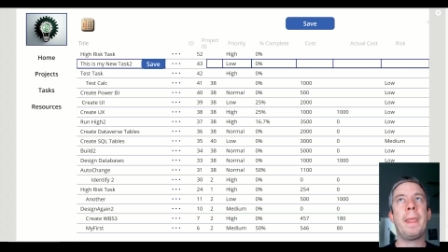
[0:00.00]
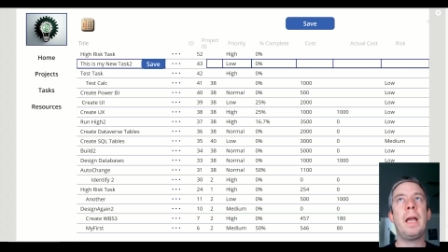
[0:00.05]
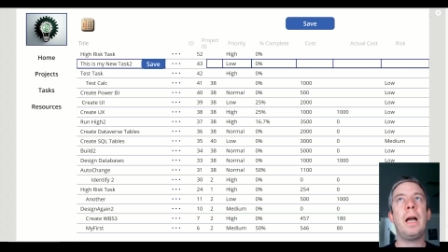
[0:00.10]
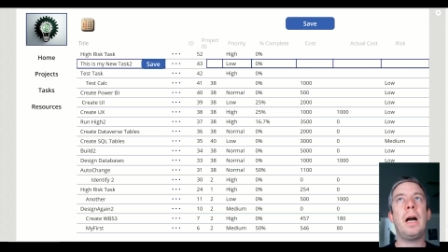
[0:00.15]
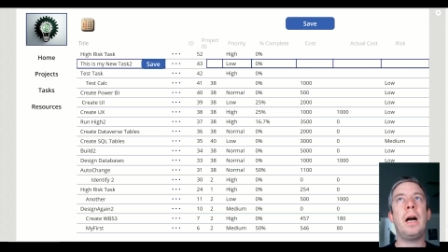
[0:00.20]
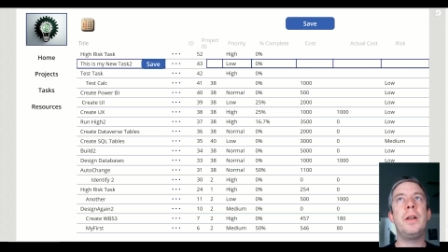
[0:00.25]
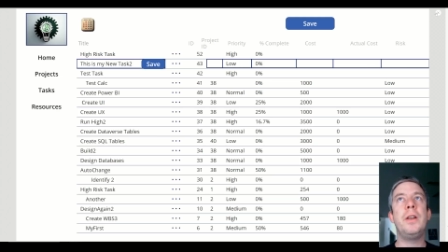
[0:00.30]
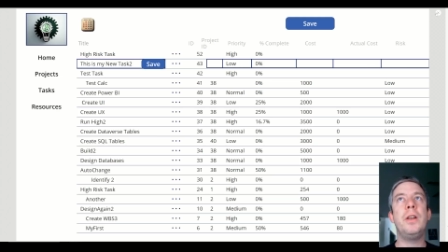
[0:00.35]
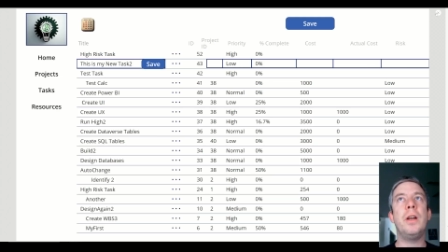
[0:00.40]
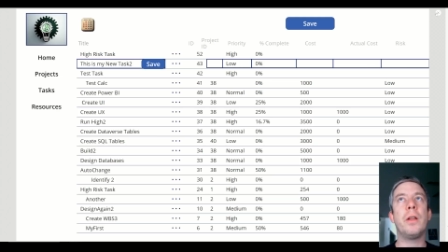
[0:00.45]

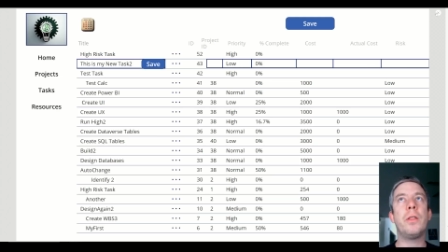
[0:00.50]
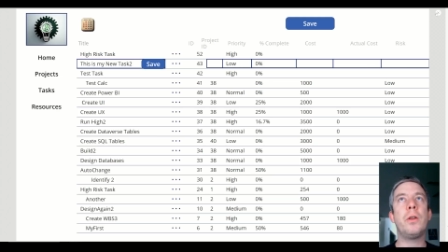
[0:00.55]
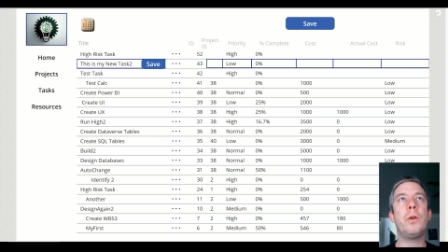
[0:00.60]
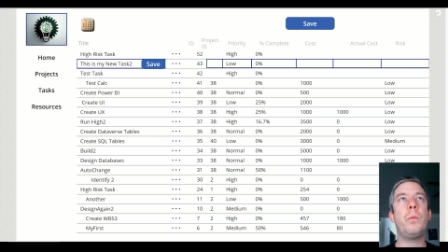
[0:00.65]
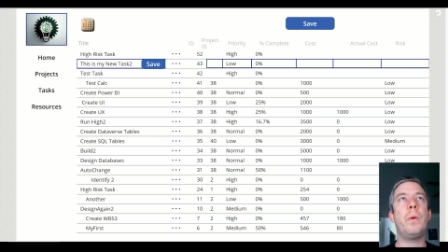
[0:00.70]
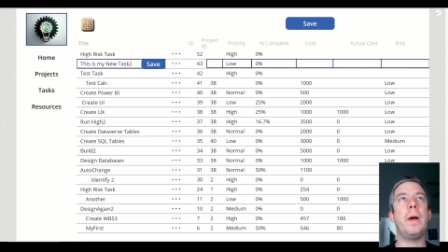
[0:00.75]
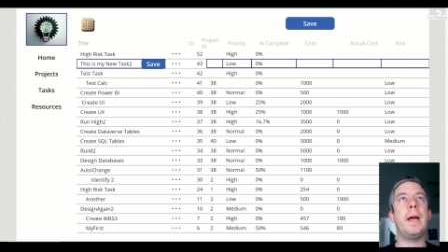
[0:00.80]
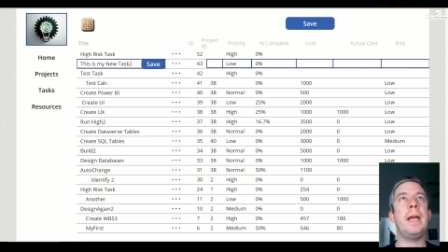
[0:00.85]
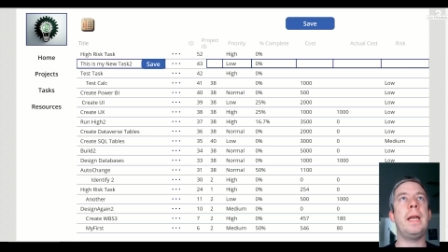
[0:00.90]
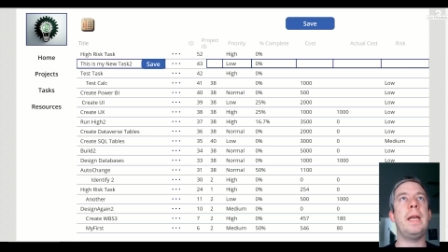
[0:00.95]
Another
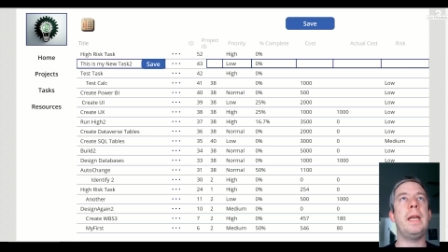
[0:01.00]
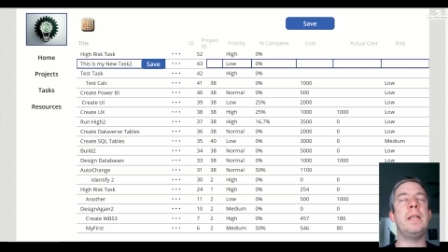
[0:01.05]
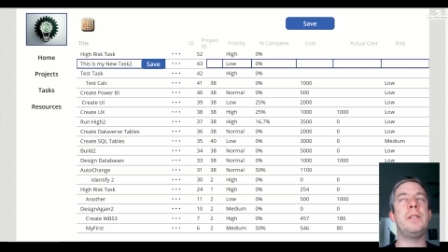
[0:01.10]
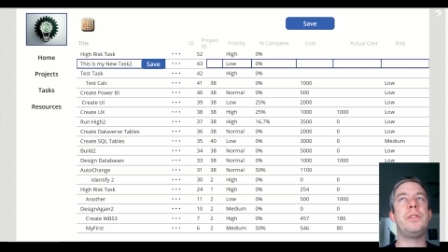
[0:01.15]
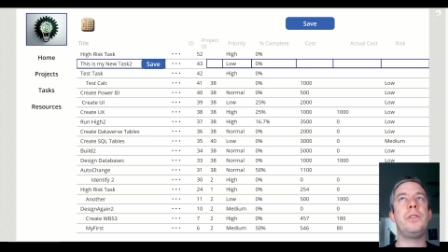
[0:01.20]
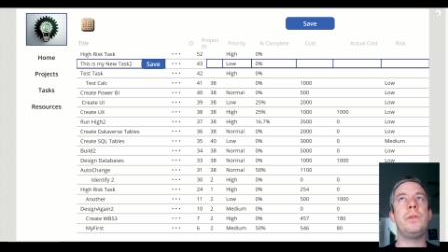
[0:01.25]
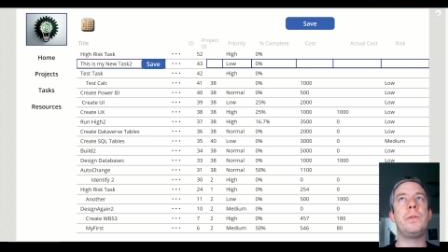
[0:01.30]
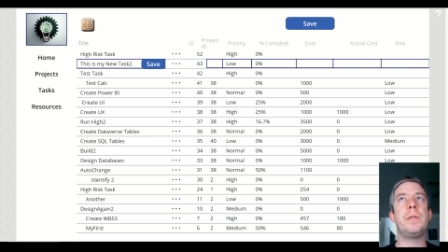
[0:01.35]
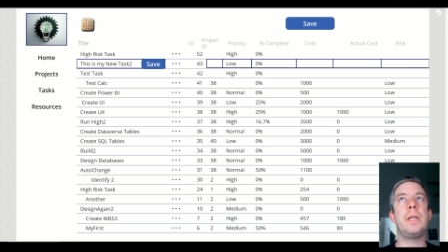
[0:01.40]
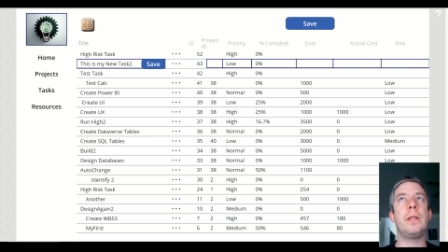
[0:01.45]
way is
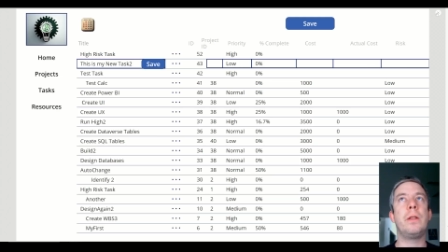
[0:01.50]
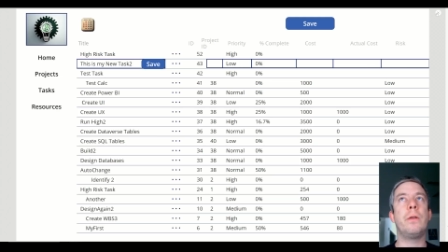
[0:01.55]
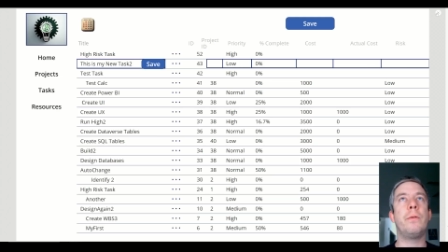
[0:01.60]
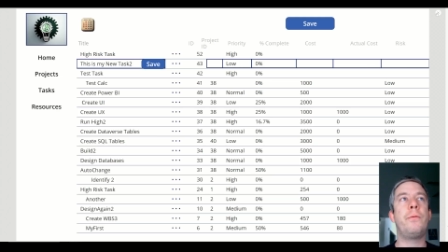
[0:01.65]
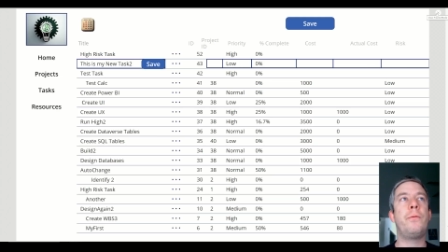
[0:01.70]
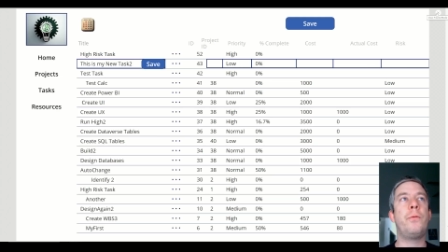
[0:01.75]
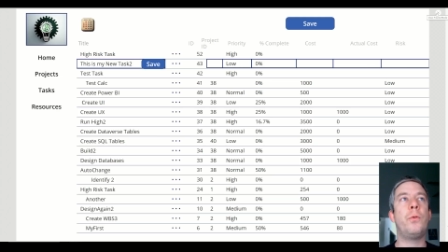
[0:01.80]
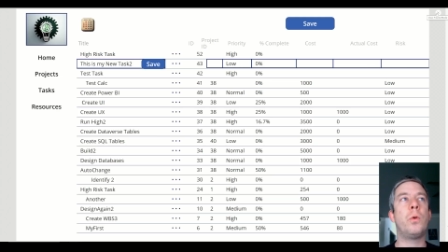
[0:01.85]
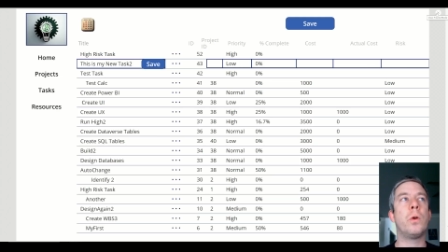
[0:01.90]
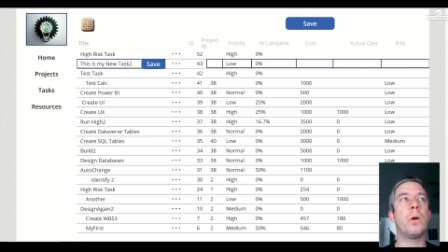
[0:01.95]
using the
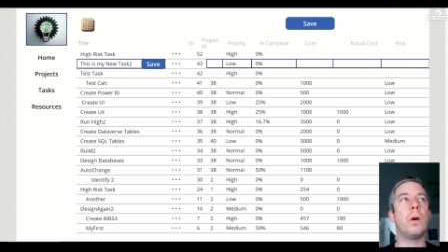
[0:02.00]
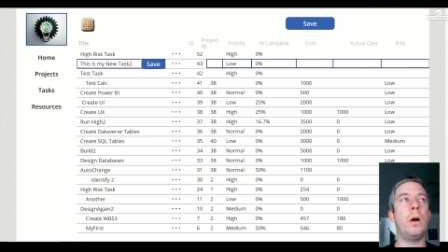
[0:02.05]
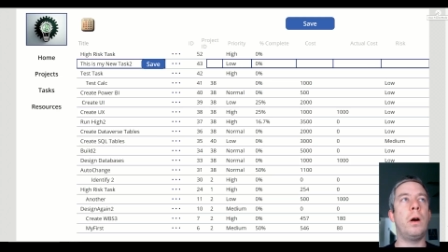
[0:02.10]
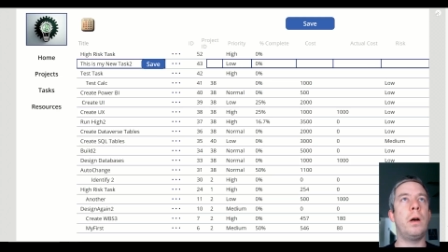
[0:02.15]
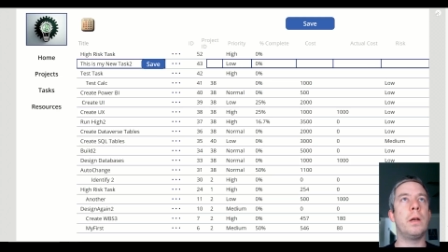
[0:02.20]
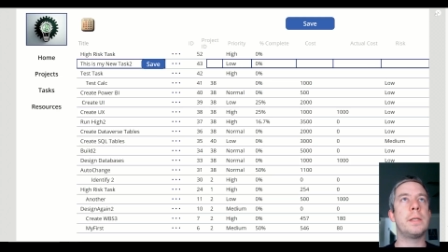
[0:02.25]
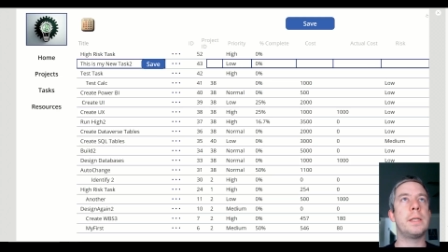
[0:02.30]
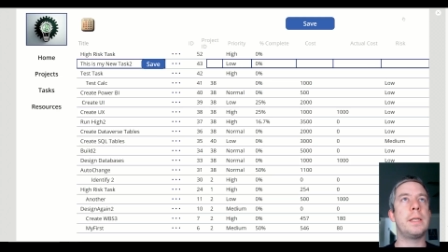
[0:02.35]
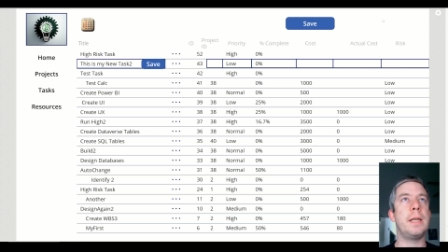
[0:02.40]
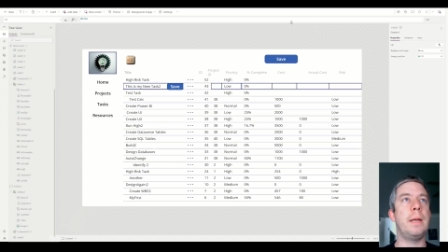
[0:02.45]
for all
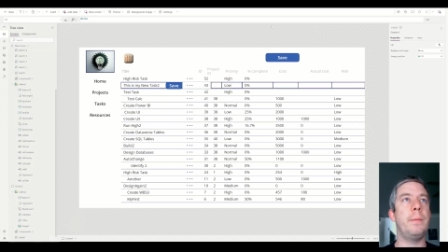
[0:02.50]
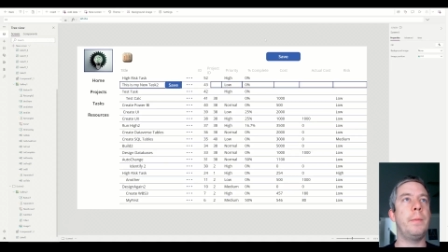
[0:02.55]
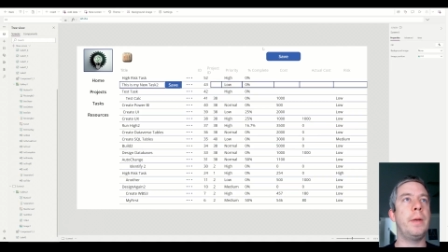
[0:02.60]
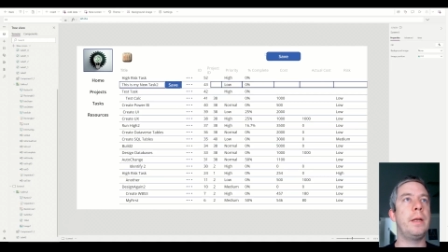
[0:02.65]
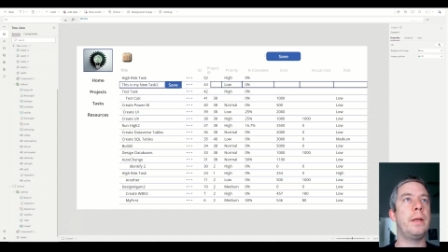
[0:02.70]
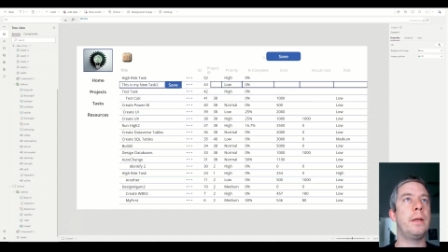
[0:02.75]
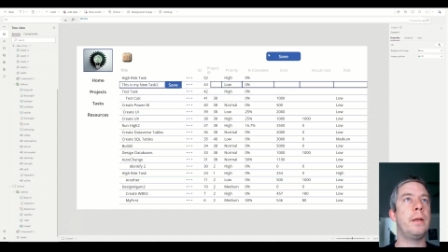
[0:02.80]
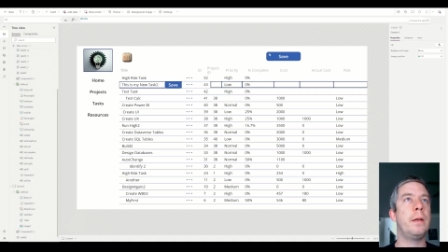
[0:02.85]
statement.